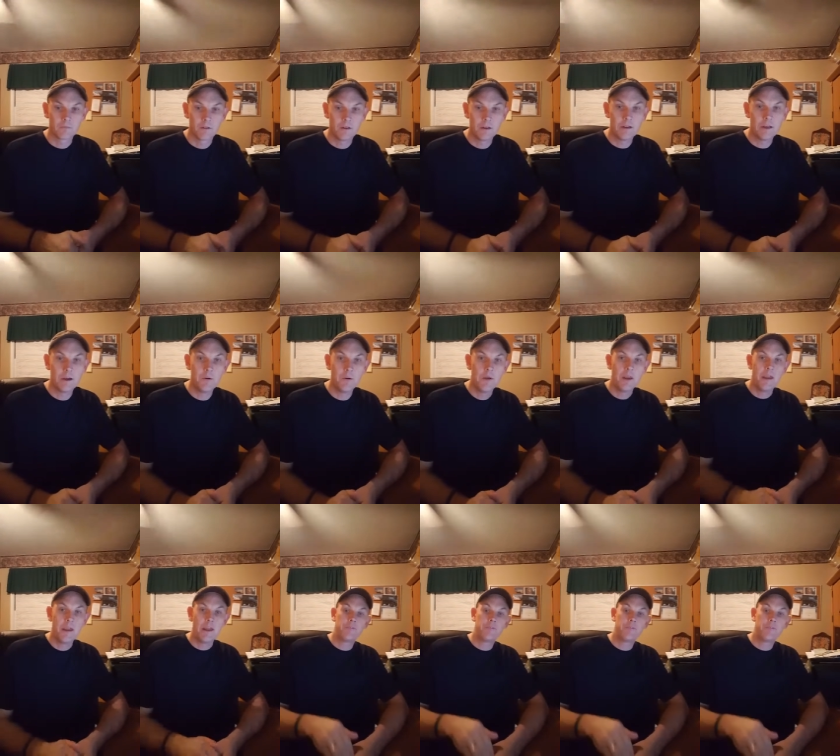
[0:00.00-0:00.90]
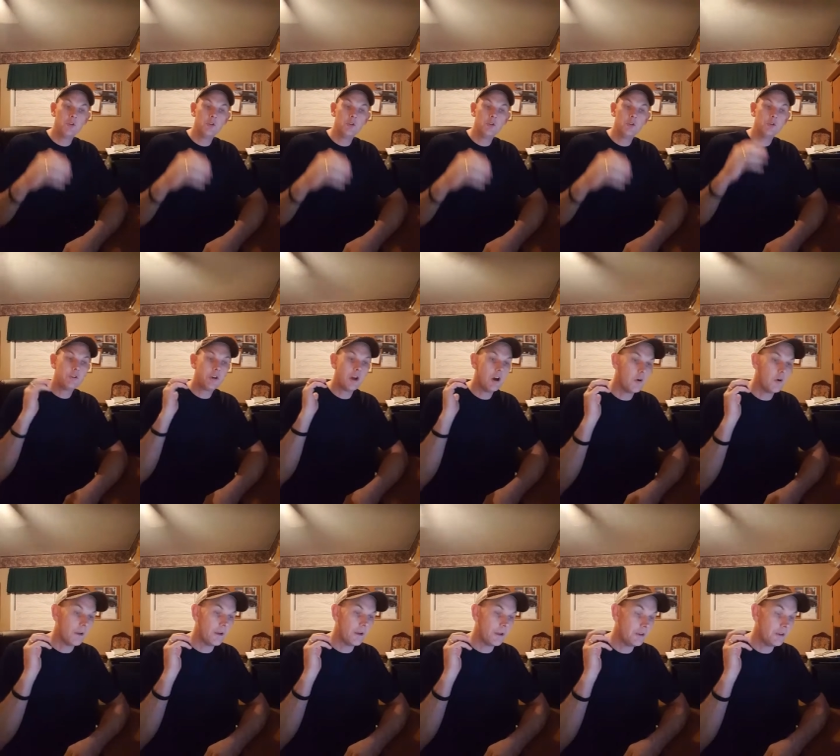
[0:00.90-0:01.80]
You know, if you
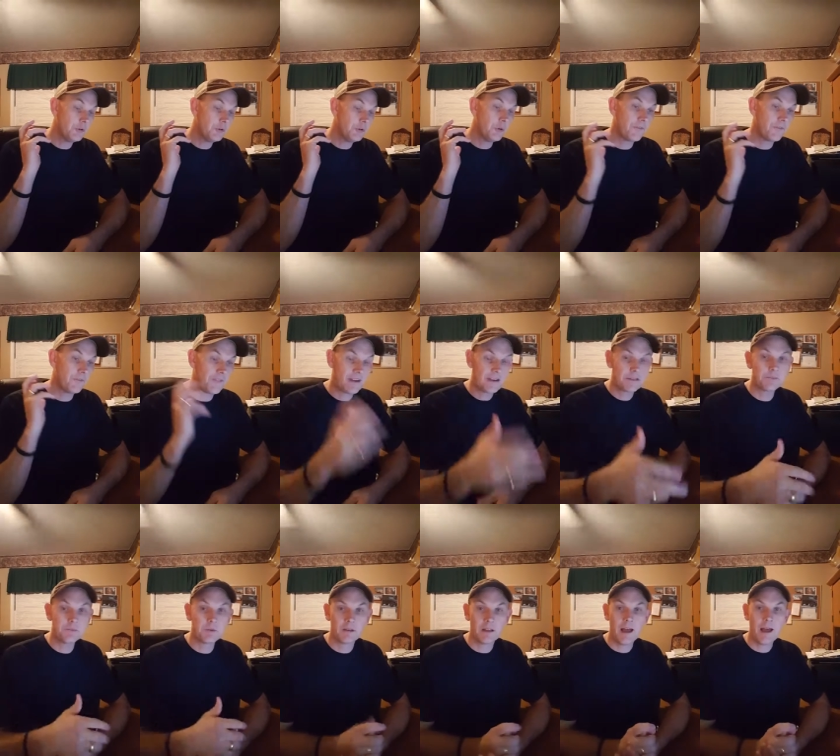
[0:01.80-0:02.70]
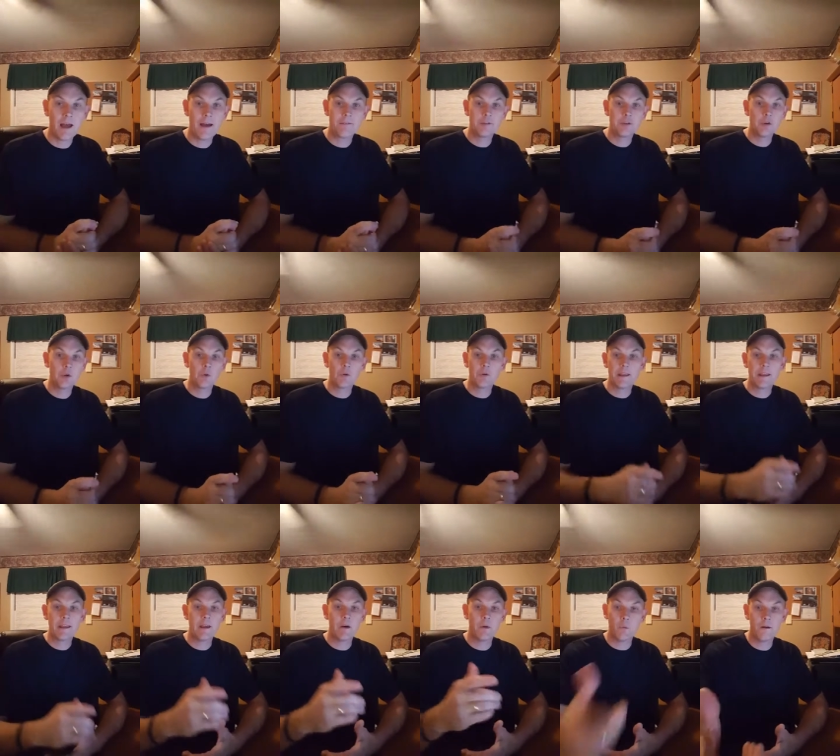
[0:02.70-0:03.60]
go and you do a Facebook Live and you only
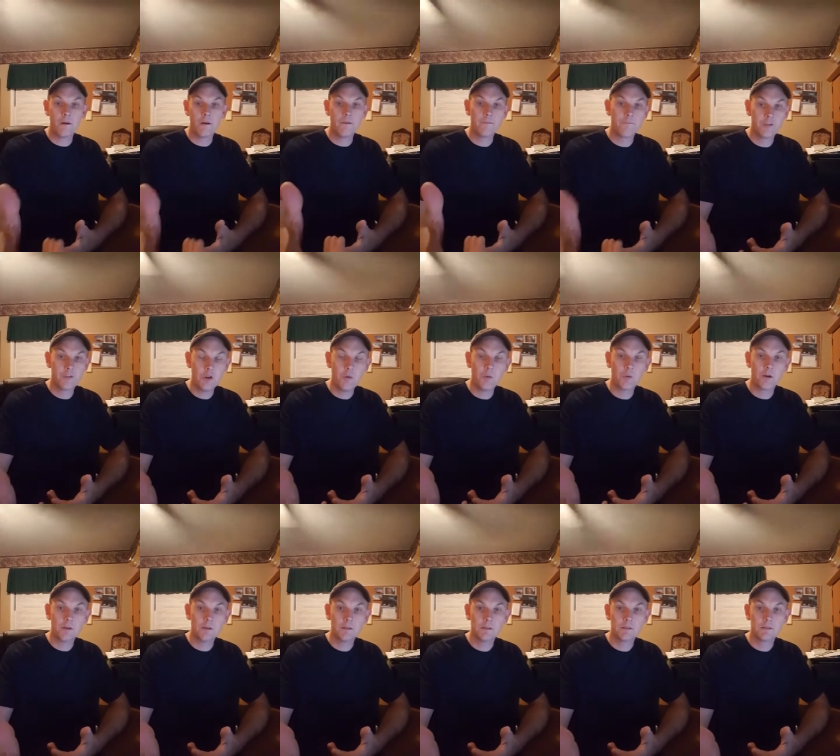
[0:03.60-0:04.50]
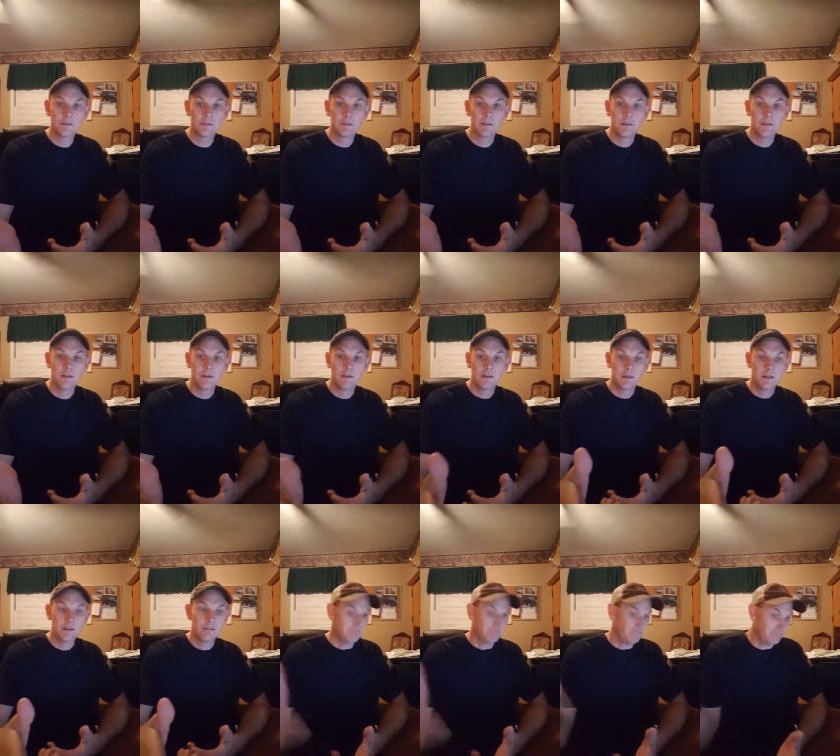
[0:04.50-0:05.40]
get one viewer,
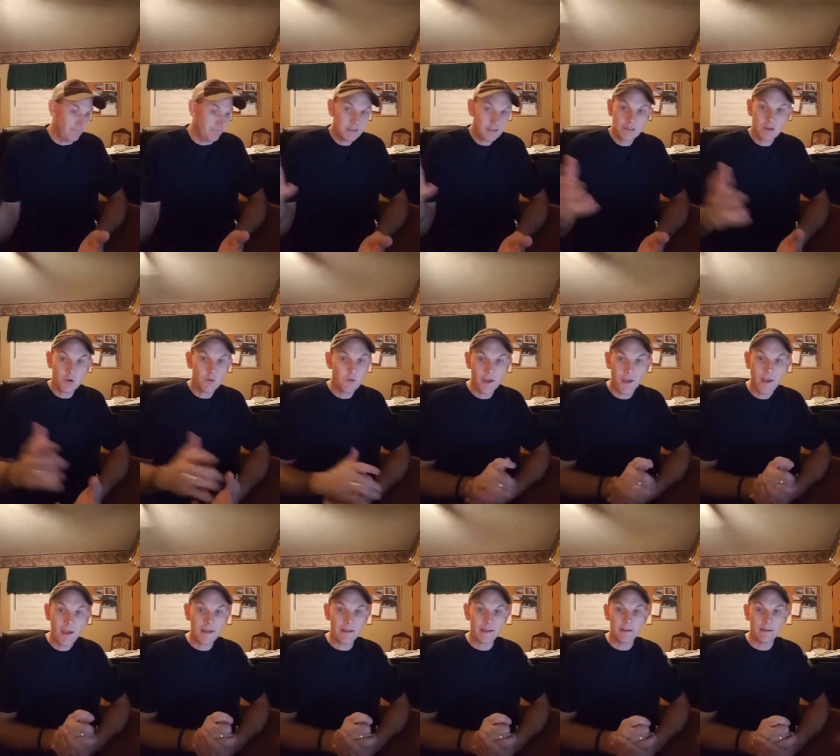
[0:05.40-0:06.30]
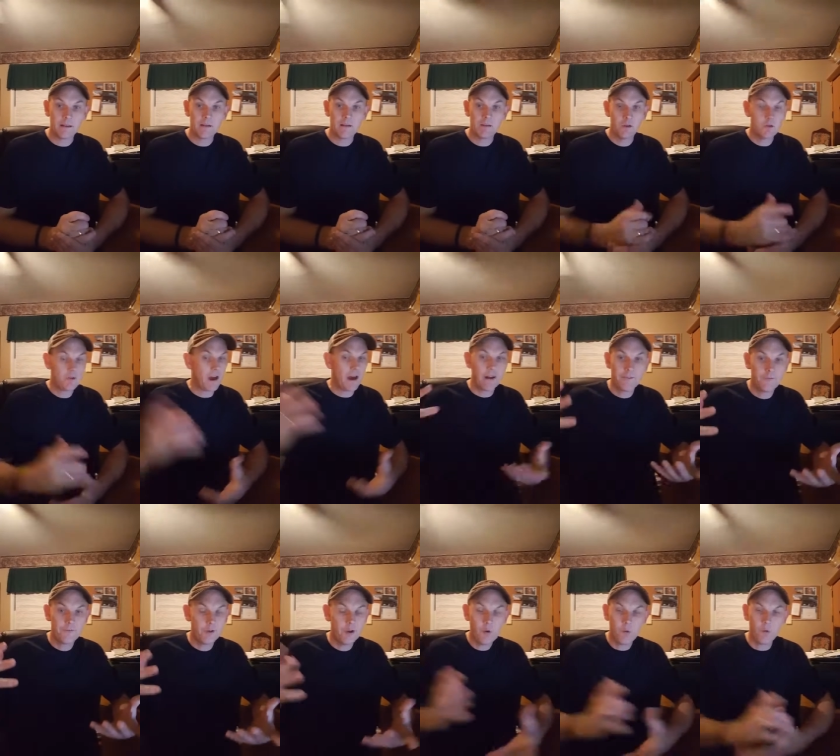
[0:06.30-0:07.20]
that's okay. You got a
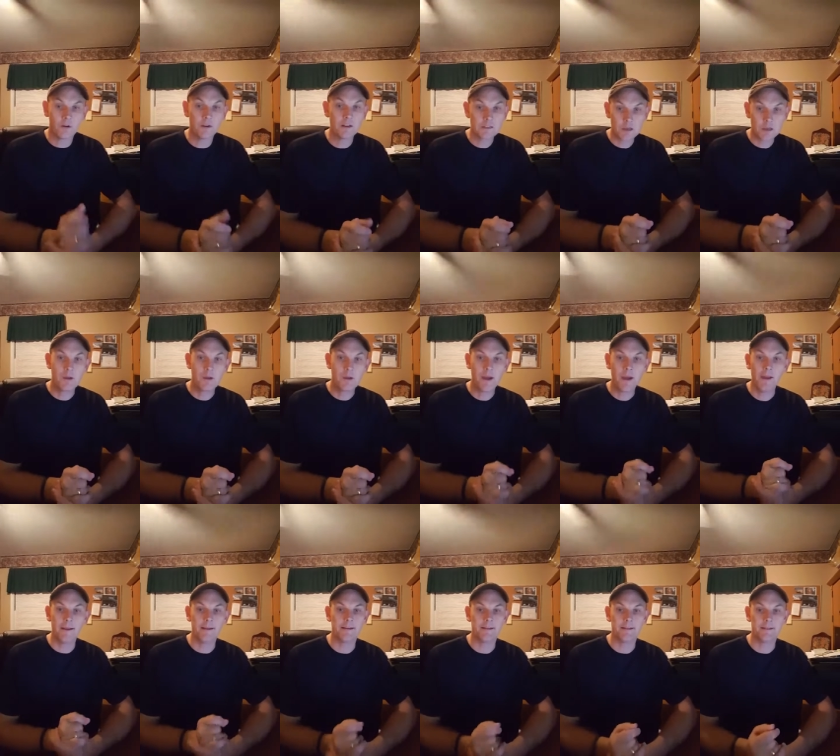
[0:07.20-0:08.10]
viewer, it's okay.